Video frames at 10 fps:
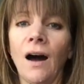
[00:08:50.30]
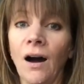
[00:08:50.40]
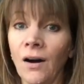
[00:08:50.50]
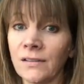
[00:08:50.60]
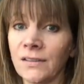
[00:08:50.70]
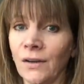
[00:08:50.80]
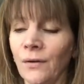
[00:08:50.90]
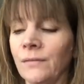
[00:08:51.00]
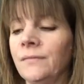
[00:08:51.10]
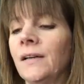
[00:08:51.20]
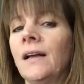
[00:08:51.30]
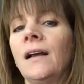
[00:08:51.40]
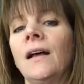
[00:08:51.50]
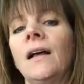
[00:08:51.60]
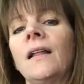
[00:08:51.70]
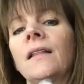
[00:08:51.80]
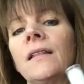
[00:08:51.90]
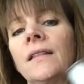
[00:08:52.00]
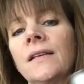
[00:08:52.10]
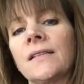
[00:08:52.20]
Also,
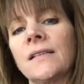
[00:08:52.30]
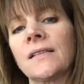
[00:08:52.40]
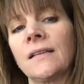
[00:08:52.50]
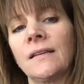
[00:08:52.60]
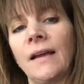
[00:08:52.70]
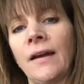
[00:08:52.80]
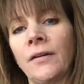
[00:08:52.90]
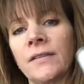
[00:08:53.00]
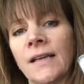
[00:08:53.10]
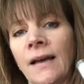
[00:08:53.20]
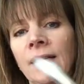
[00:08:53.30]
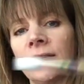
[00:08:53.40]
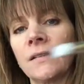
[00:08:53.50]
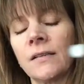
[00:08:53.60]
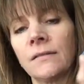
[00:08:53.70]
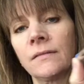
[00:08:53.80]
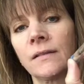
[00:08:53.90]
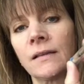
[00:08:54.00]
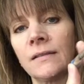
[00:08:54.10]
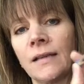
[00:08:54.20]
this is an airtight
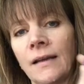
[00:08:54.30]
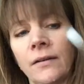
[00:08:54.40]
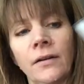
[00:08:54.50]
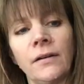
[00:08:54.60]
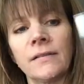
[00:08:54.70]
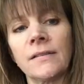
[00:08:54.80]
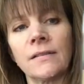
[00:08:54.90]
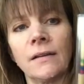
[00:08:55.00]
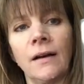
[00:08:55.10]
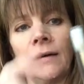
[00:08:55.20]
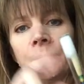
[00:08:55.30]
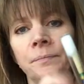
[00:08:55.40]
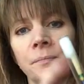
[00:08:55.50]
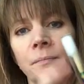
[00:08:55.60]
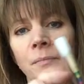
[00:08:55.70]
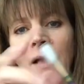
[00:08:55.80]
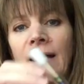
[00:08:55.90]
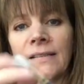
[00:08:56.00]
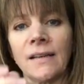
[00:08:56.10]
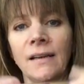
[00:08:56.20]
container. It's
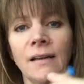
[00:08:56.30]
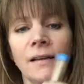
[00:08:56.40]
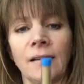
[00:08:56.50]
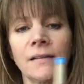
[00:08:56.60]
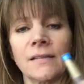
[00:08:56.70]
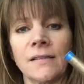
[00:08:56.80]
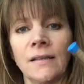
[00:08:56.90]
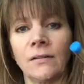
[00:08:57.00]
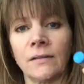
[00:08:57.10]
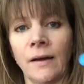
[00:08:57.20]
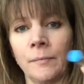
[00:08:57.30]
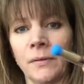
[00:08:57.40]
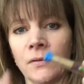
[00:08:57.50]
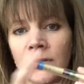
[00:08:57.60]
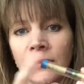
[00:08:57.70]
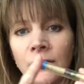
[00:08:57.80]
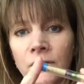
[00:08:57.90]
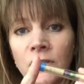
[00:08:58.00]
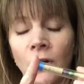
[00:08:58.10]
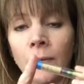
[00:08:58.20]
plastic and it's sealed up, and there's a little
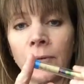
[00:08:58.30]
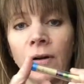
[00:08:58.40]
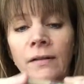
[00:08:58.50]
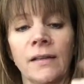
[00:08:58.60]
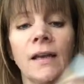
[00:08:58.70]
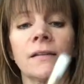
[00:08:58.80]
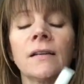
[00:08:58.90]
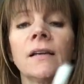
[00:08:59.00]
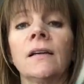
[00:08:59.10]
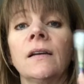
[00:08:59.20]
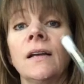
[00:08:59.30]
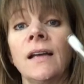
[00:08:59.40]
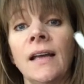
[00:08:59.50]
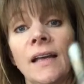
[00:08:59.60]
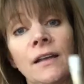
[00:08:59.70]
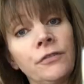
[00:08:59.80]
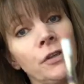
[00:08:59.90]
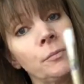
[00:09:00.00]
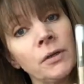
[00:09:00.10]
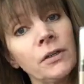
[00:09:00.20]
stopper on the end. If
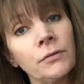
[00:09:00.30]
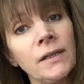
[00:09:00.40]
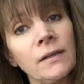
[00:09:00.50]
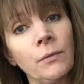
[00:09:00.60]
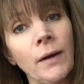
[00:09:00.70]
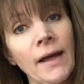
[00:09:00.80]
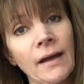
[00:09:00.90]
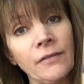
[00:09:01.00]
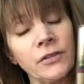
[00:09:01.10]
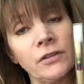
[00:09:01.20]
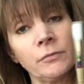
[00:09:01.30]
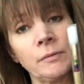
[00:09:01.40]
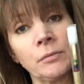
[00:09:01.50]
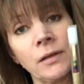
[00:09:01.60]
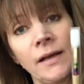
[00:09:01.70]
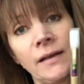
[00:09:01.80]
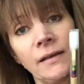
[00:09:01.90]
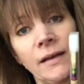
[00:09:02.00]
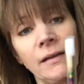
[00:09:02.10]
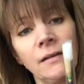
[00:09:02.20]
you put your reed away after you've been playing
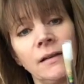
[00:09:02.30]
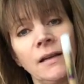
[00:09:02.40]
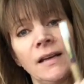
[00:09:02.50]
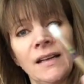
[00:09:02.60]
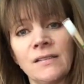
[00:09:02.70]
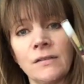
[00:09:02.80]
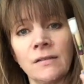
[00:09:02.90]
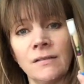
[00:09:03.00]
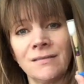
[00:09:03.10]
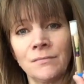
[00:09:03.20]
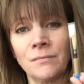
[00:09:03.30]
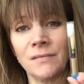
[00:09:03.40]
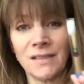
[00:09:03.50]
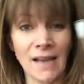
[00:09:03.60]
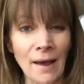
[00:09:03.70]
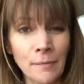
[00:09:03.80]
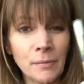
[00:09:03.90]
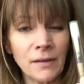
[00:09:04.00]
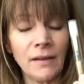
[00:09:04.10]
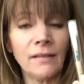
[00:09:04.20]
it, it's damp
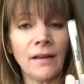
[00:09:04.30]
in